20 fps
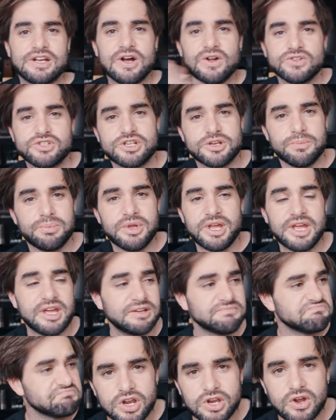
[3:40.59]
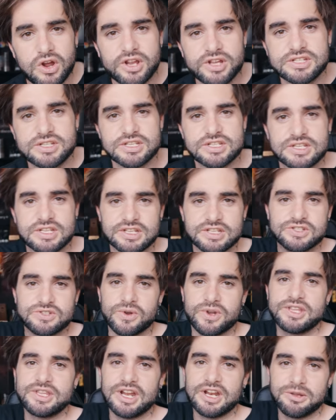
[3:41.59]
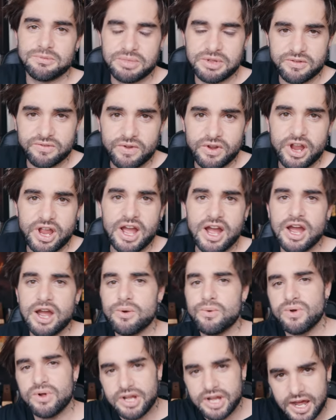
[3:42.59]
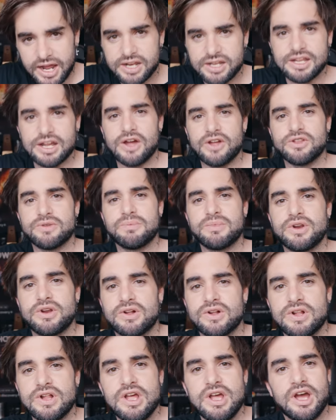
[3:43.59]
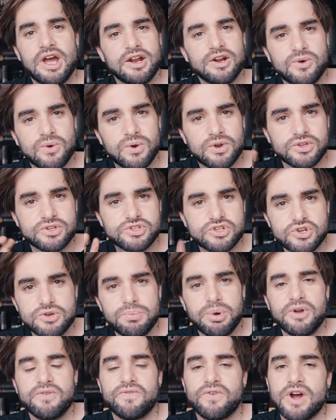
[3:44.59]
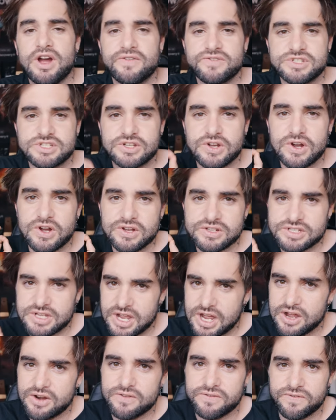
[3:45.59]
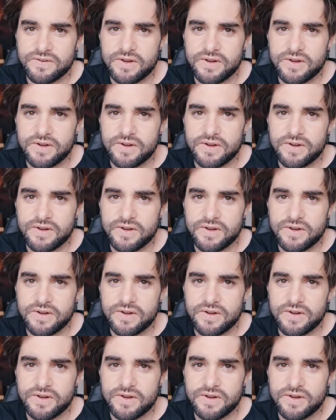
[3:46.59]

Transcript: culture being non-existent, storytelling being very high, we'll cut it down the middle and call it 2.5 stars out of